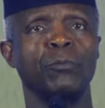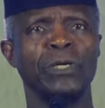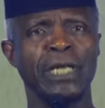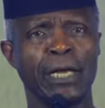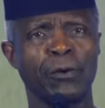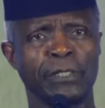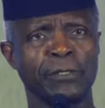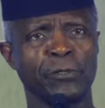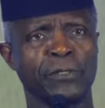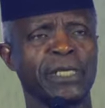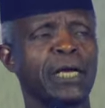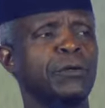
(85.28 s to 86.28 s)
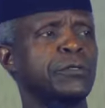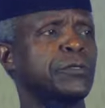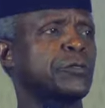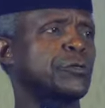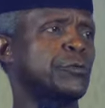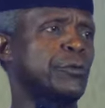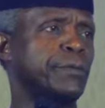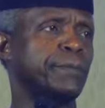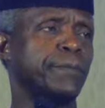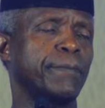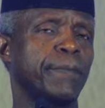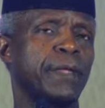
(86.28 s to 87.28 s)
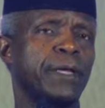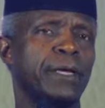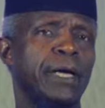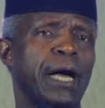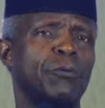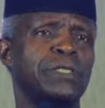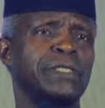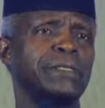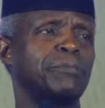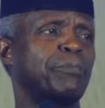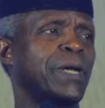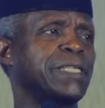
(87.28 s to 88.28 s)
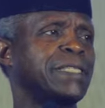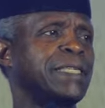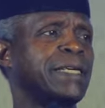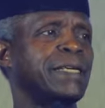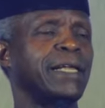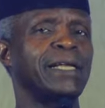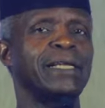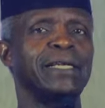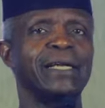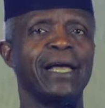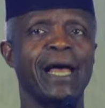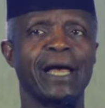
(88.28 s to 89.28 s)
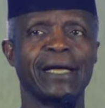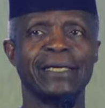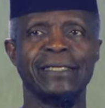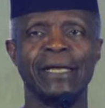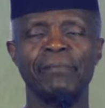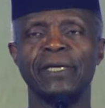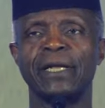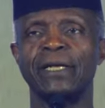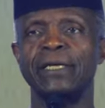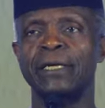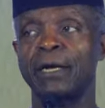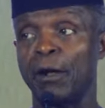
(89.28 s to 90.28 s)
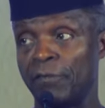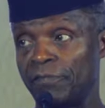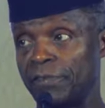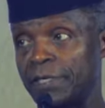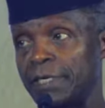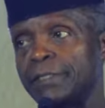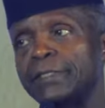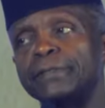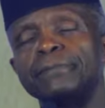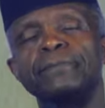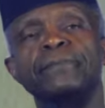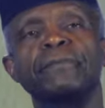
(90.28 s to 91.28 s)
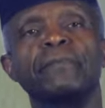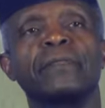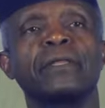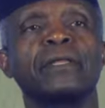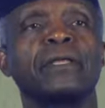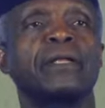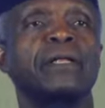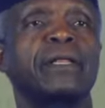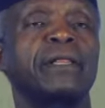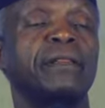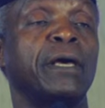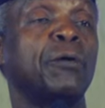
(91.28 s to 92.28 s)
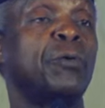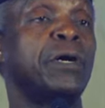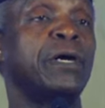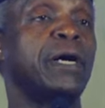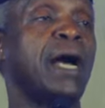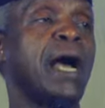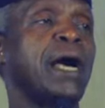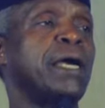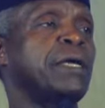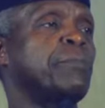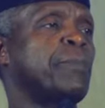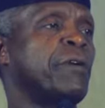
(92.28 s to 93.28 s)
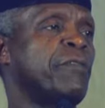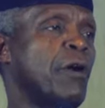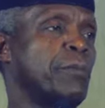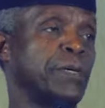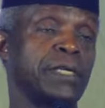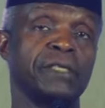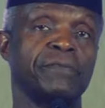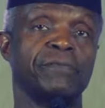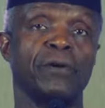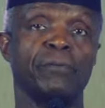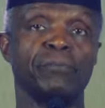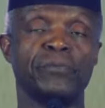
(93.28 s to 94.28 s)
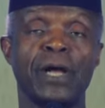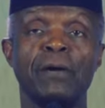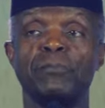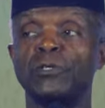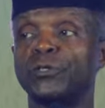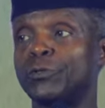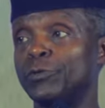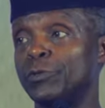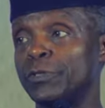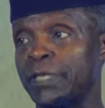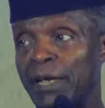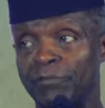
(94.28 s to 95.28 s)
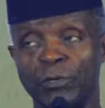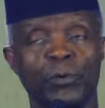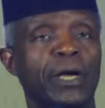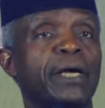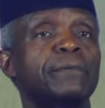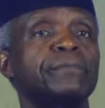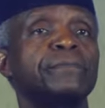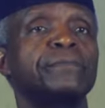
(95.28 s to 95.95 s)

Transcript: When I got into secondary school, I wasn't particularly academically confident. There were high performers from primary schools everywhere.